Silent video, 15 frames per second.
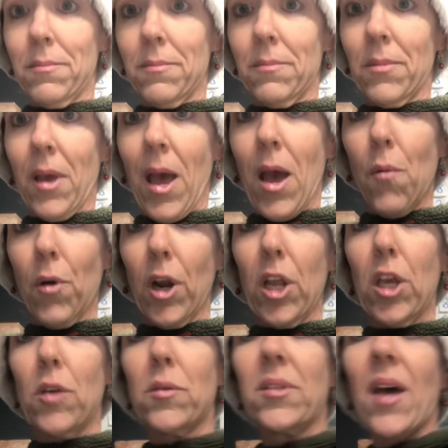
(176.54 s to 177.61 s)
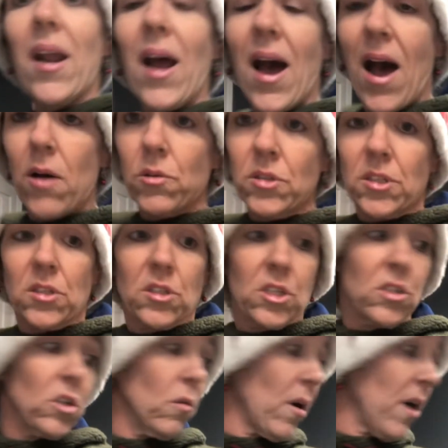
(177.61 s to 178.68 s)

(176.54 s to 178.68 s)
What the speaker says: Okay, we're going to use that house to do our